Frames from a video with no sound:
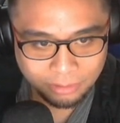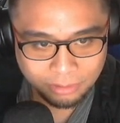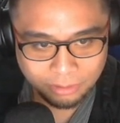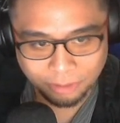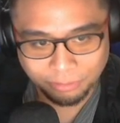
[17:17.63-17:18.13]

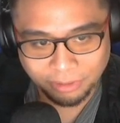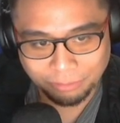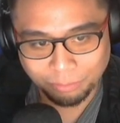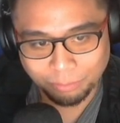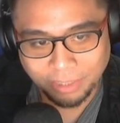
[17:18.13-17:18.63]
your
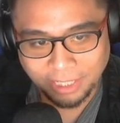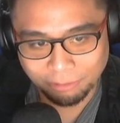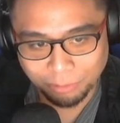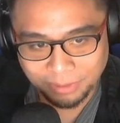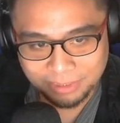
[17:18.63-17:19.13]
upgrade
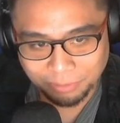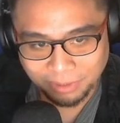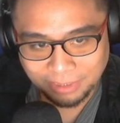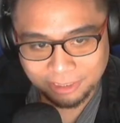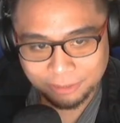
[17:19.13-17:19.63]
pattern will be something
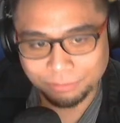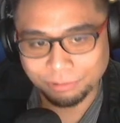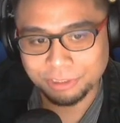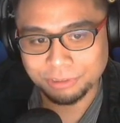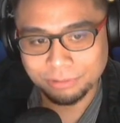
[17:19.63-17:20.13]
like this,
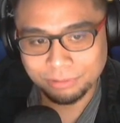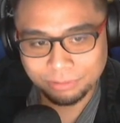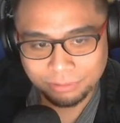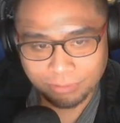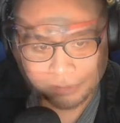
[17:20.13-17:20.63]
4-2.
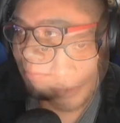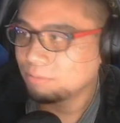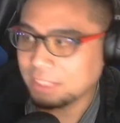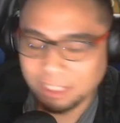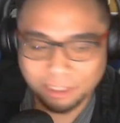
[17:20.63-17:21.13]

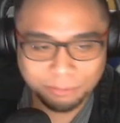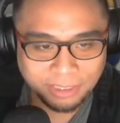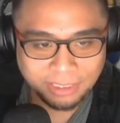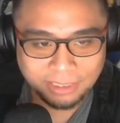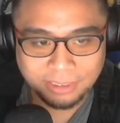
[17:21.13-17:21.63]
Say I
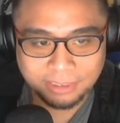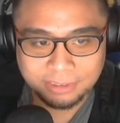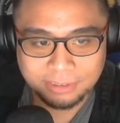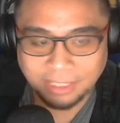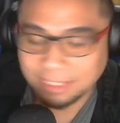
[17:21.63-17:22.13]
upgraded the
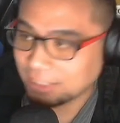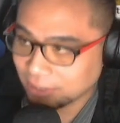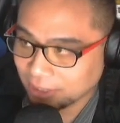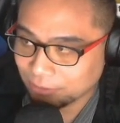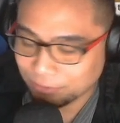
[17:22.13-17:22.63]
second
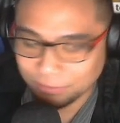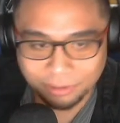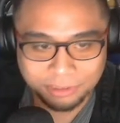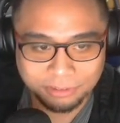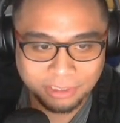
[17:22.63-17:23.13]
line
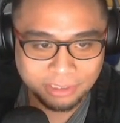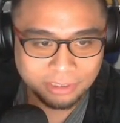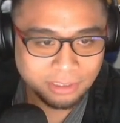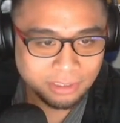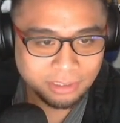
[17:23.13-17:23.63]
first, right?
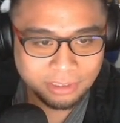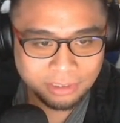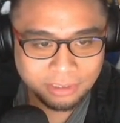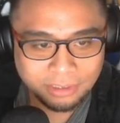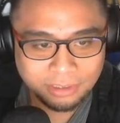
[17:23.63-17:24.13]

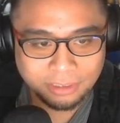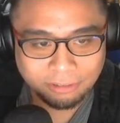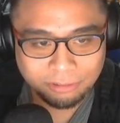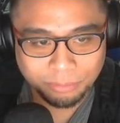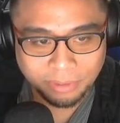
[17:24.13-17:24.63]

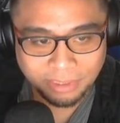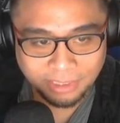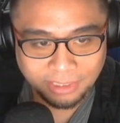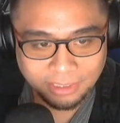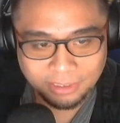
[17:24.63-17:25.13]
That would
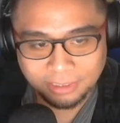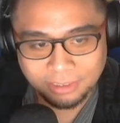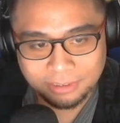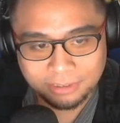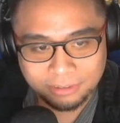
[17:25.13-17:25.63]
be like
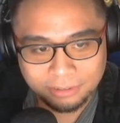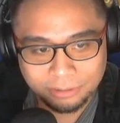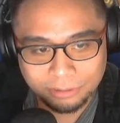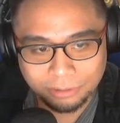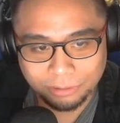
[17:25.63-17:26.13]
this,
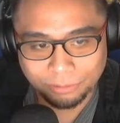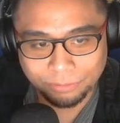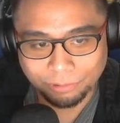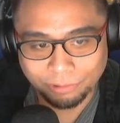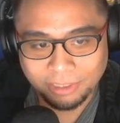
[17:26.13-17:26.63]

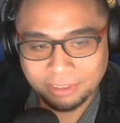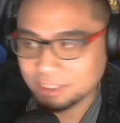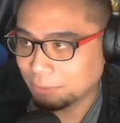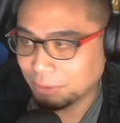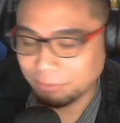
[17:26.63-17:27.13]
2-4.
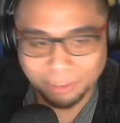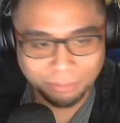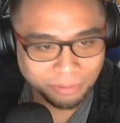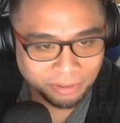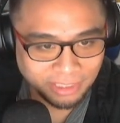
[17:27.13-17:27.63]
Same upgrade
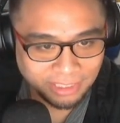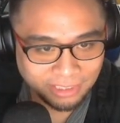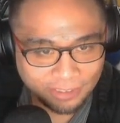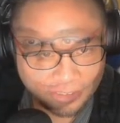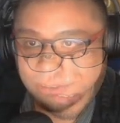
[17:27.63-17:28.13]
movement, right?
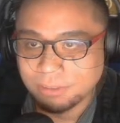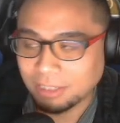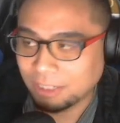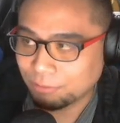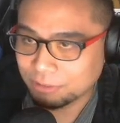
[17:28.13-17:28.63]

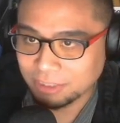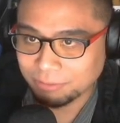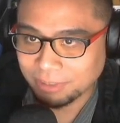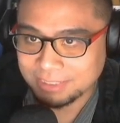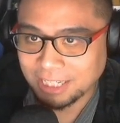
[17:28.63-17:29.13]
I forced an
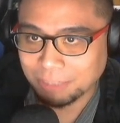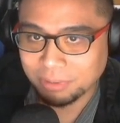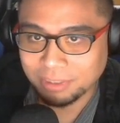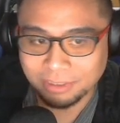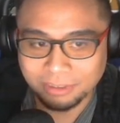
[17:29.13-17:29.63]
upgrade to
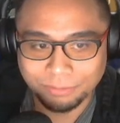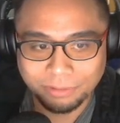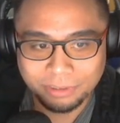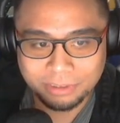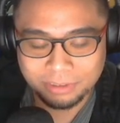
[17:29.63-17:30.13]
happen on the
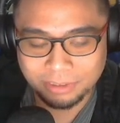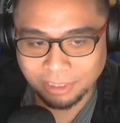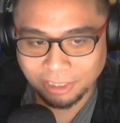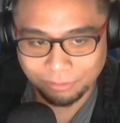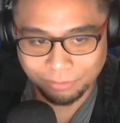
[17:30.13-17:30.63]
first
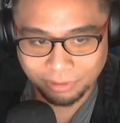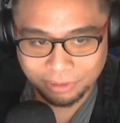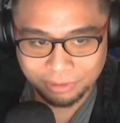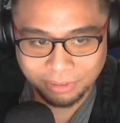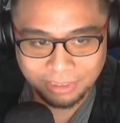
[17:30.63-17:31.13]
line
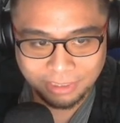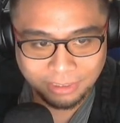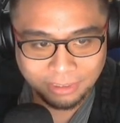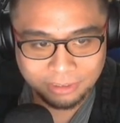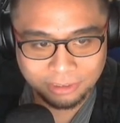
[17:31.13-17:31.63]
first, right?
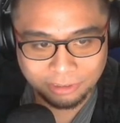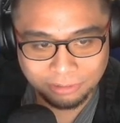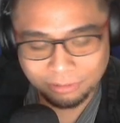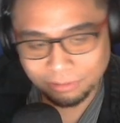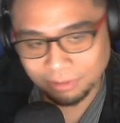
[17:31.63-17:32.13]

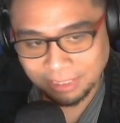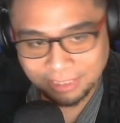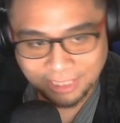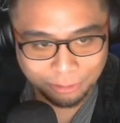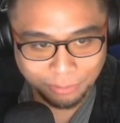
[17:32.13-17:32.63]
So in that
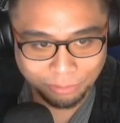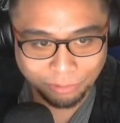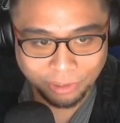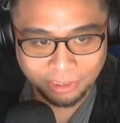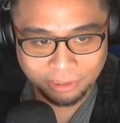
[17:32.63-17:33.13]
case, it would be
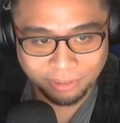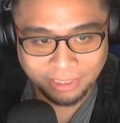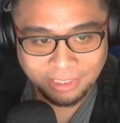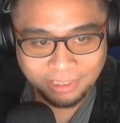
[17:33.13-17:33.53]
1-3,